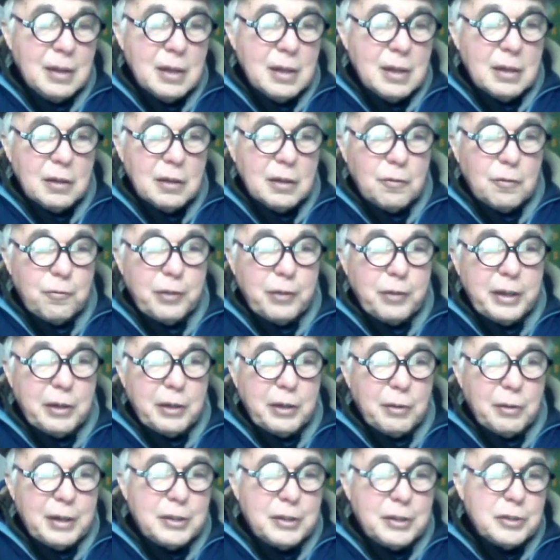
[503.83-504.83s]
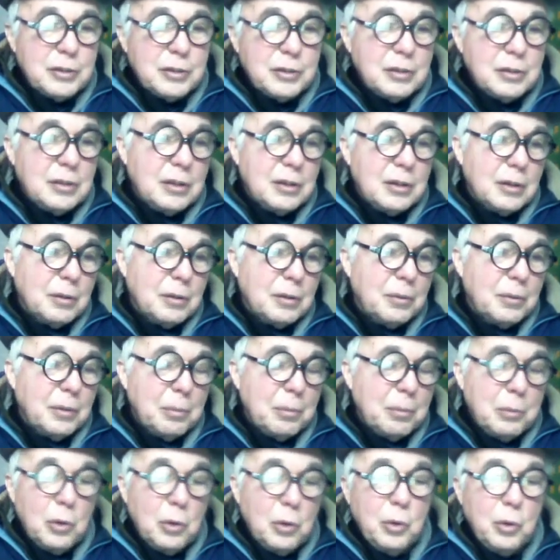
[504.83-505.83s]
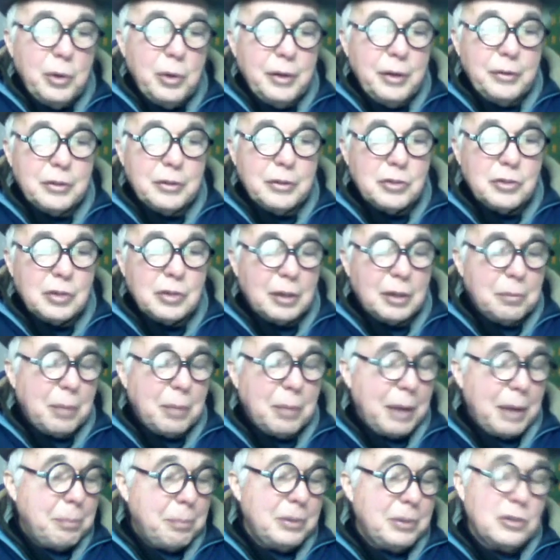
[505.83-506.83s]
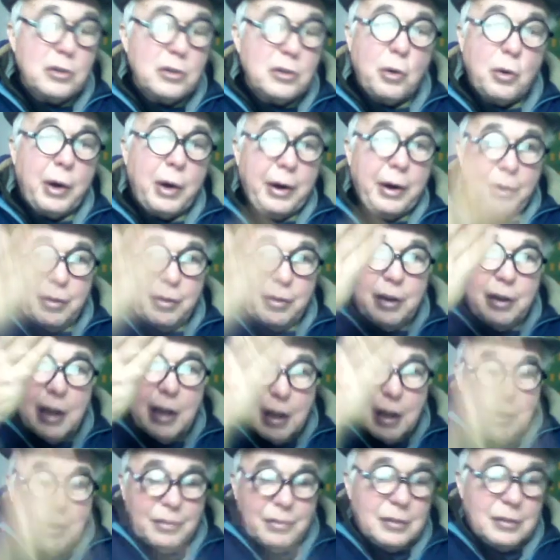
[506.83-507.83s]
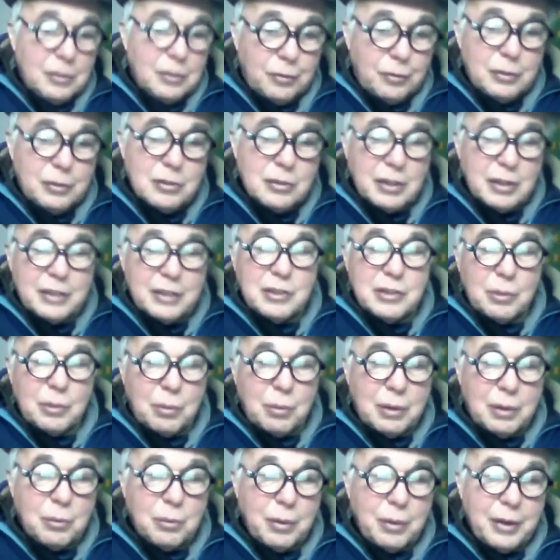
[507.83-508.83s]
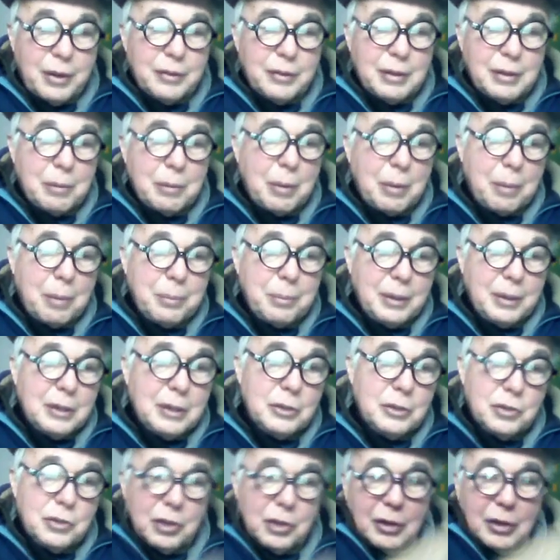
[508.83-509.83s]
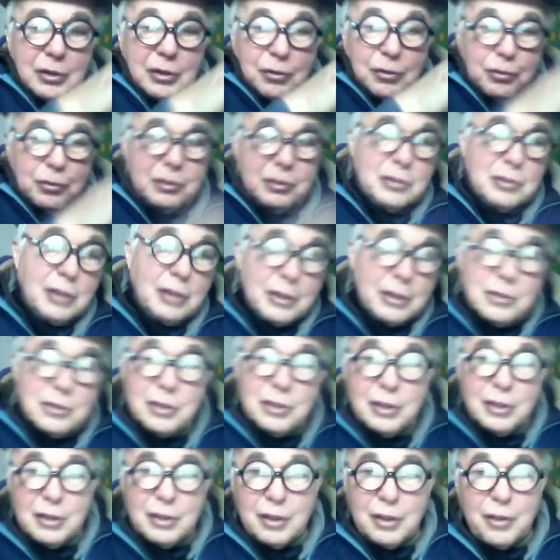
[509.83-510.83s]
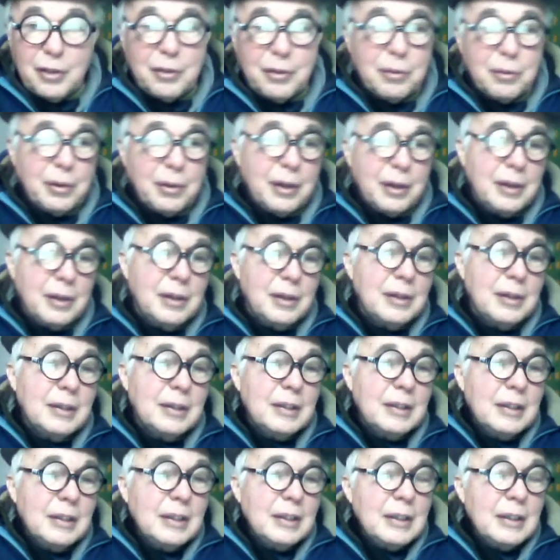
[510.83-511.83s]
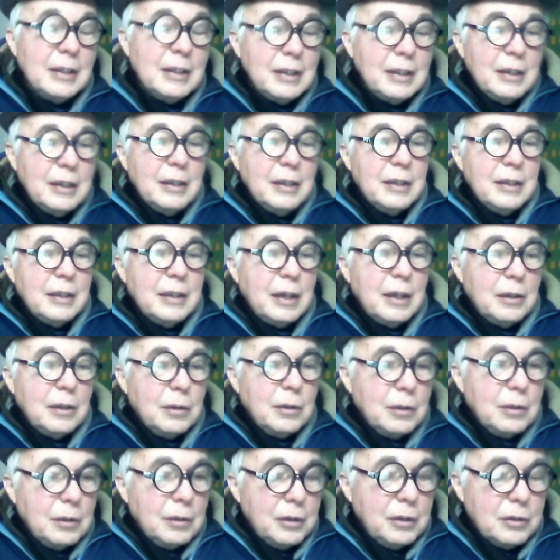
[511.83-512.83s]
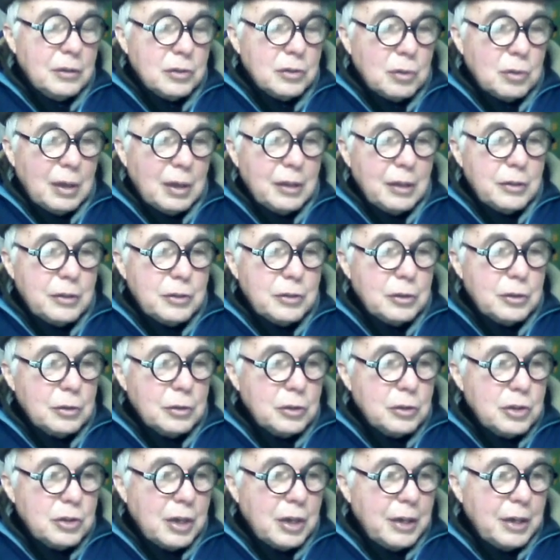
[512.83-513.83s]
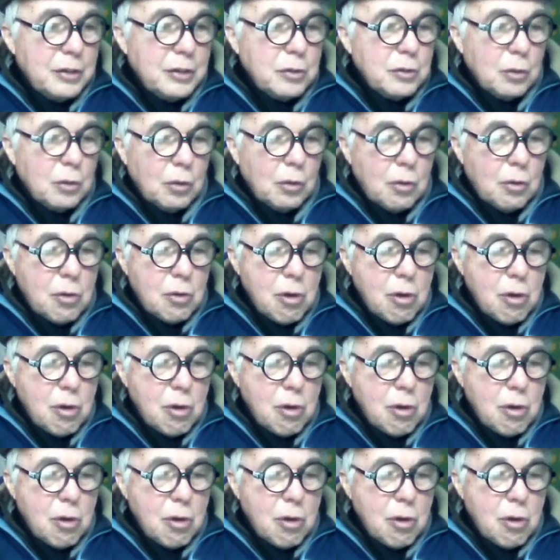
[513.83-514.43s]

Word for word: configuration you know the moon and the sun might be square if you slice it one way and they might be conjunct if you slice it another way now the astrologer jandro